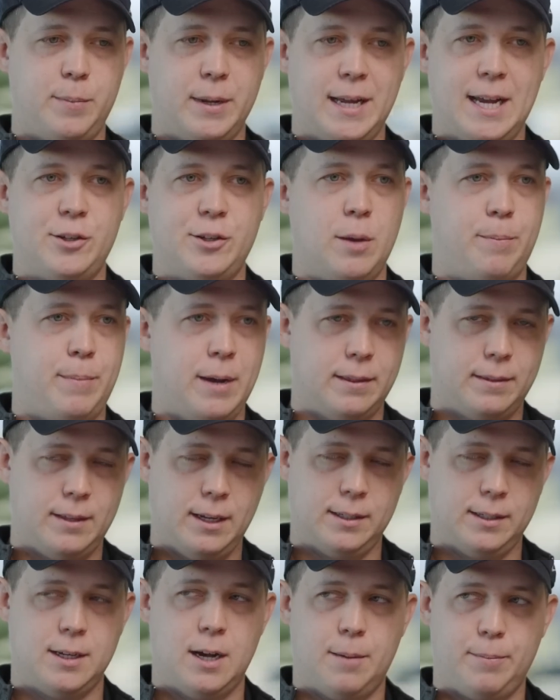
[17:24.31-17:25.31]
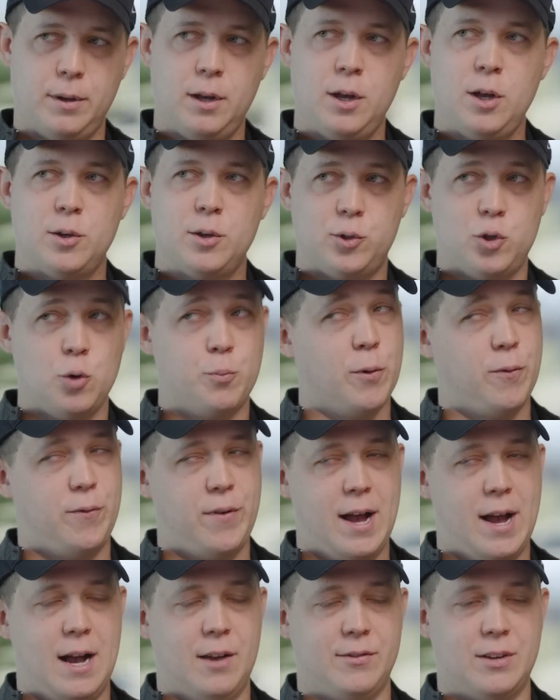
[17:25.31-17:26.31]
But AJ picked things up super
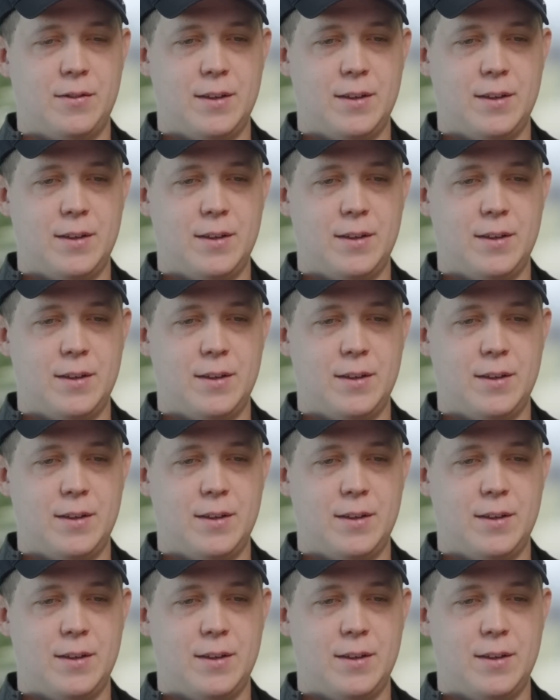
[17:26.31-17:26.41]
fast.